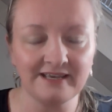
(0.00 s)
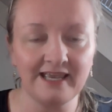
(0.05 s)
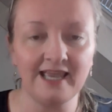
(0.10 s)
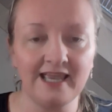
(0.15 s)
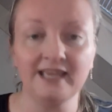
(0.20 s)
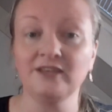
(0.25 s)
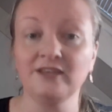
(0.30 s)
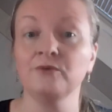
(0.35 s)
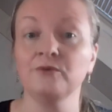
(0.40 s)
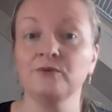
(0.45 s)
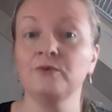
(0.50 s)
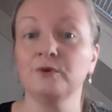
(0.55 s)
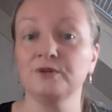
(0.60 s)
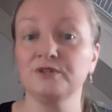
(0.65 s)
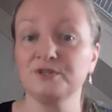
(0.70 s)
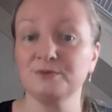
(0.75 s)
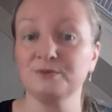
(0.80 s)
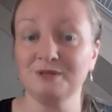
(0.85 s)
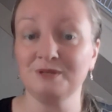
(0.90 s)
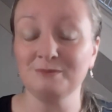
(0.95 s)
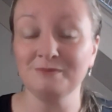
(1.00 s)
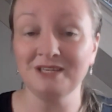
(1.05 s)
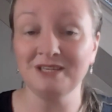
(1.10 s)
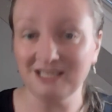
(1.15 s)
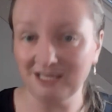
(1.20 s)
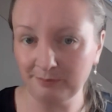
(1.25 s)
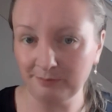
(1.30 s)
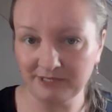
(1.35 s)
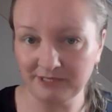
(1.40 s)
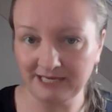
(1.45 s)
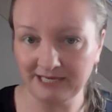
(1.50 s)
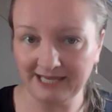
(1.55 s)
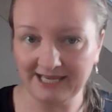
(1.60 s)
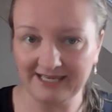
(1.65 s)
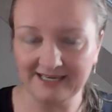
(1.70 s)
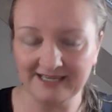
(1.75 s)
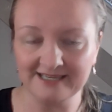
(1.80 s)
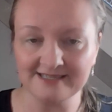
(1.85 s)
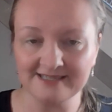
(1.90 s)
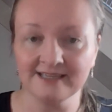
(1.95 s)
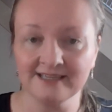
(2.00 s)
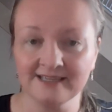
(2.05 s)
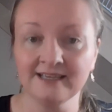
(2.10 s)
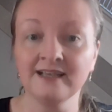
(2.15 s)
And you're going to be manipulated.